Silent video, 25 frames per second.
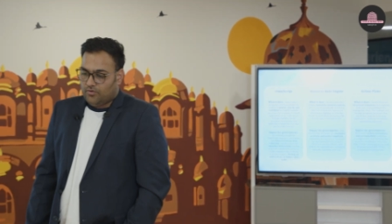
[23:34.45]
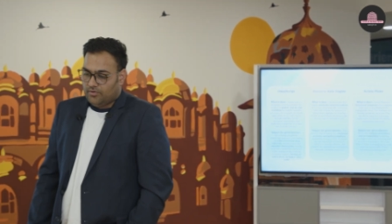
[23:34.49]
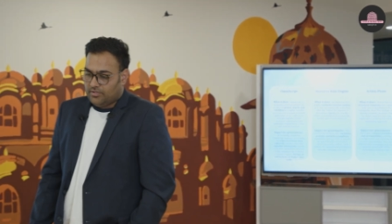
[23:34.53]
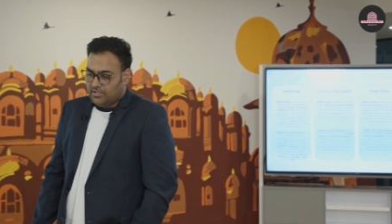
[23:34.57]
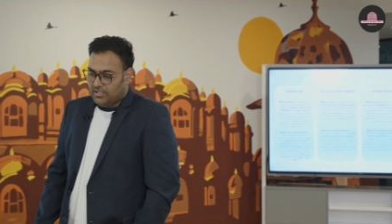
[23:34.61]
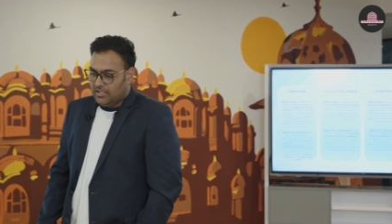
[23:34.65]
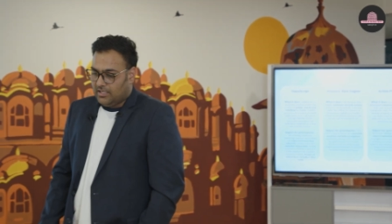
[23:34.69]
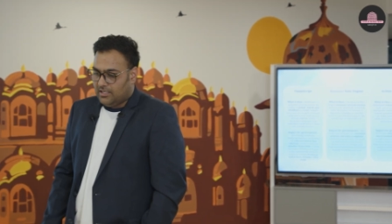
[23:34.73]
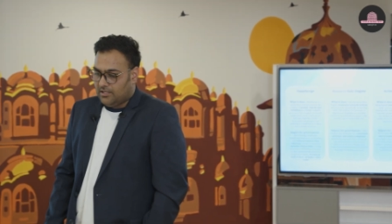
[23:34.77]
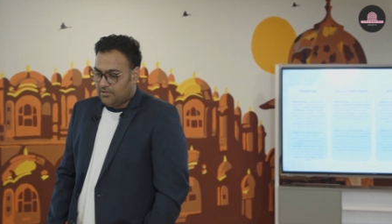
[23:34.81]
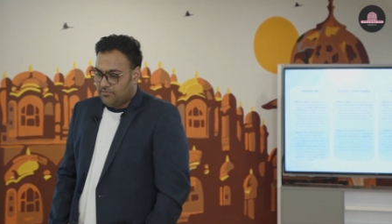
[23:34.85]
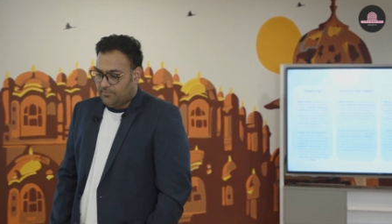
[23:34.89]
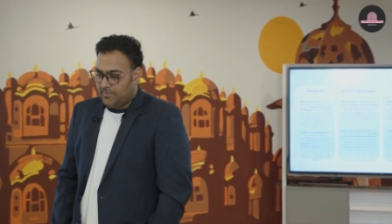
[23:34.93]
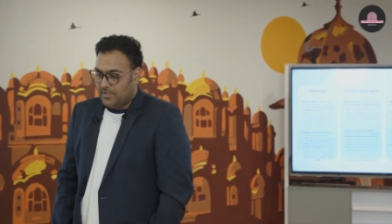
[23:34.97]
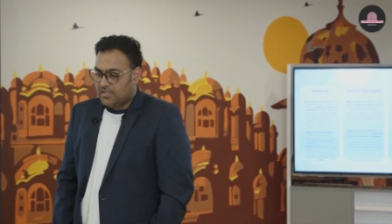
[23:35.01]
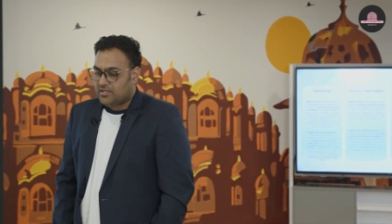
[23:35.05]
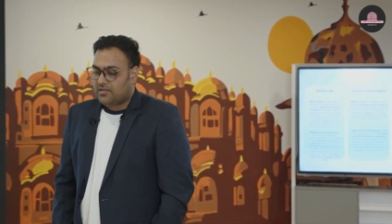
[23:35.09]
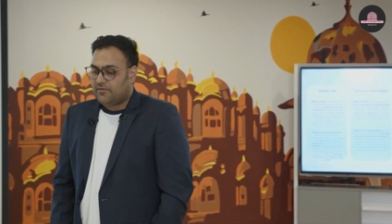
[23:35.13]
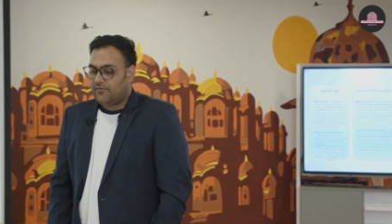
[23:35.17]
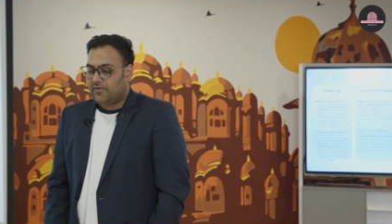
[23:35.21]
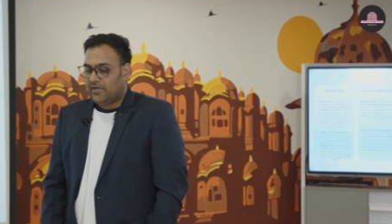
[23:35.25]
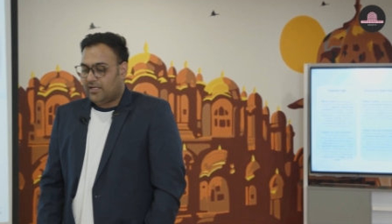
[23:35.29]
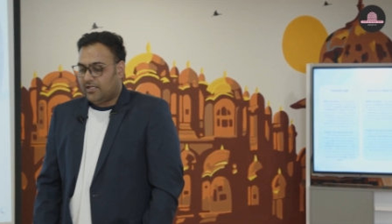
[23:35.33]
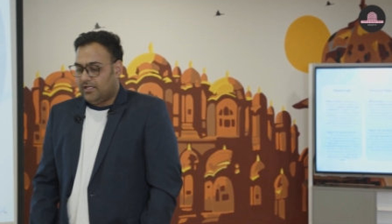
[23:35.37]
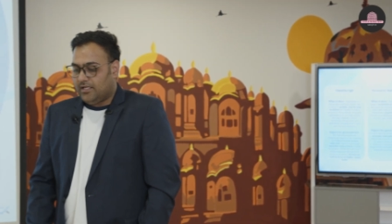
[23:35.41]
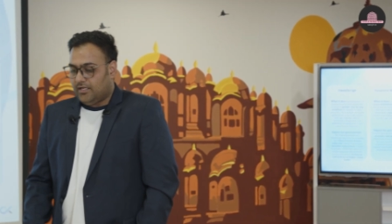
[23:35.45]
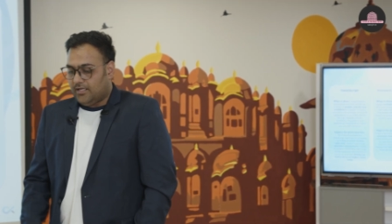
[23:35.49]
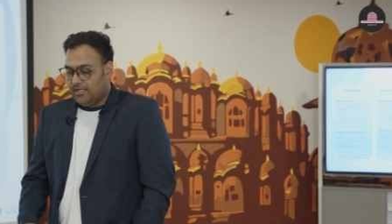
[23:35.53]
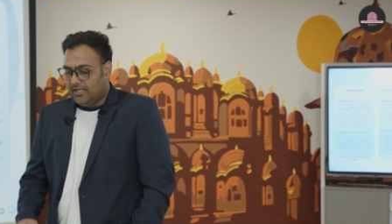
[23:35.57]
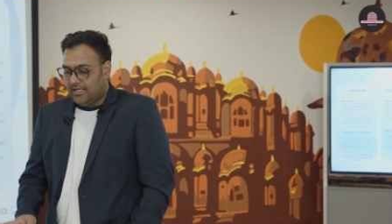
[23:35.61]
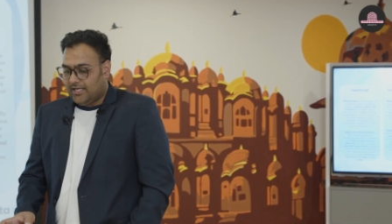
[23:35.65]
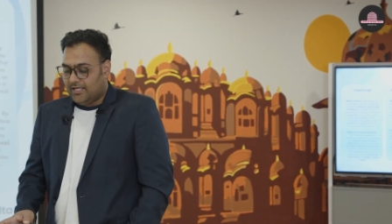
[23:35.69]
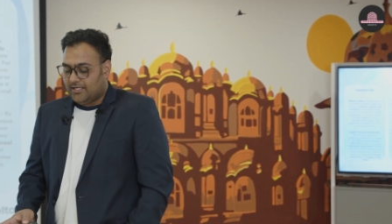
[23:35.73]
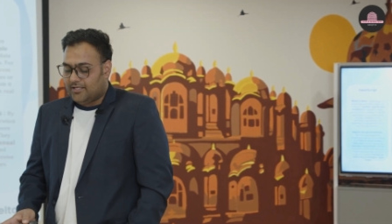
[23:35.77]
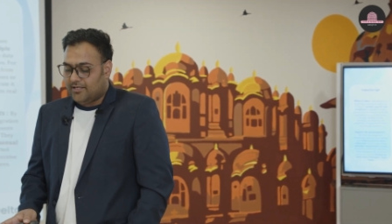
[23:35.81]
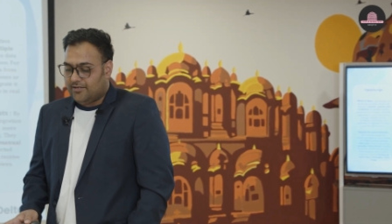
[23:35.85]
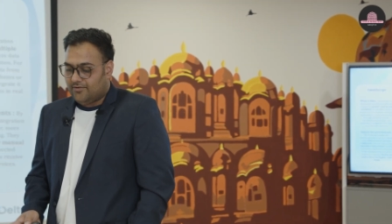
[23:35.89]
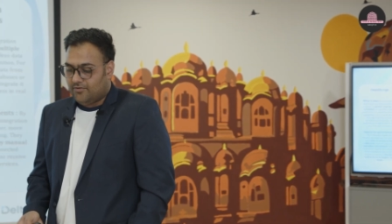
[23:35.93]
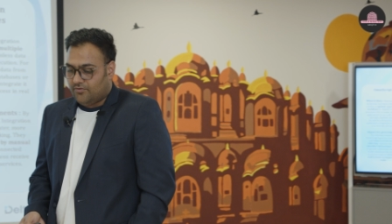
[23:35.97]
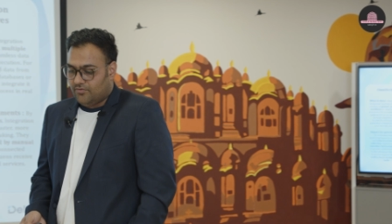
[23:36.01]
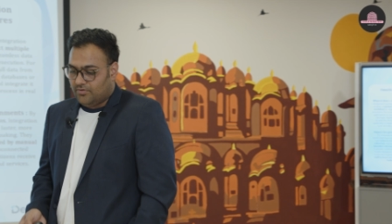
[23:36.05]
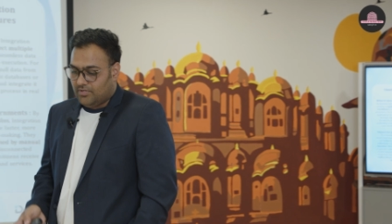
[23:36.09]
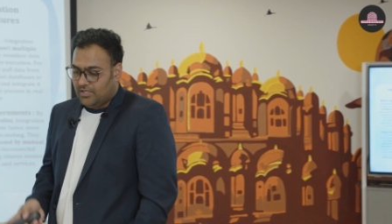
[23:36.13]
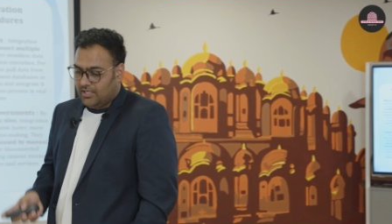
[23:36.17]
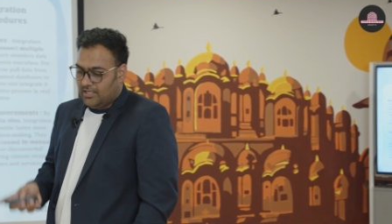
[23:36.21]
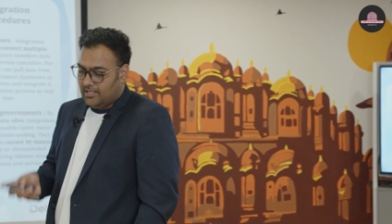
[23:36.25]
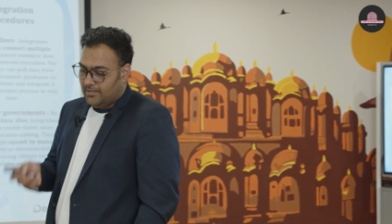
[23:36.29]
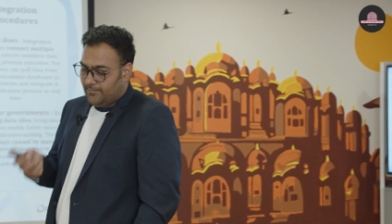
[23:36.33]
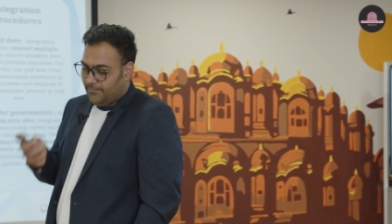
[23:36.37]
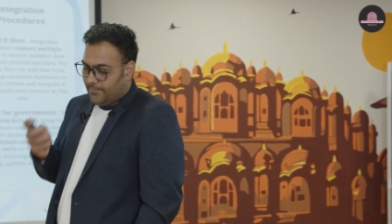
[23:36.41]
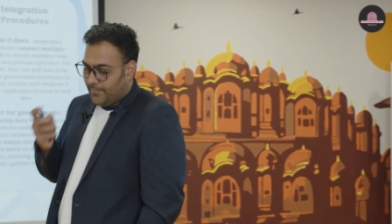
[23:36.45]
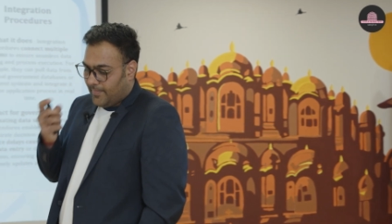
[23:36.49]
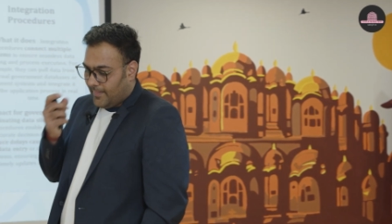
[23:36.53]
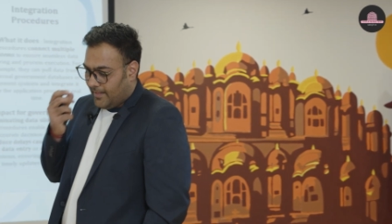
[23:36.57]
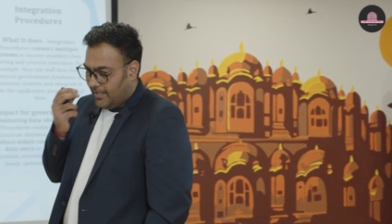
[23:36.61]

or the specifically related to the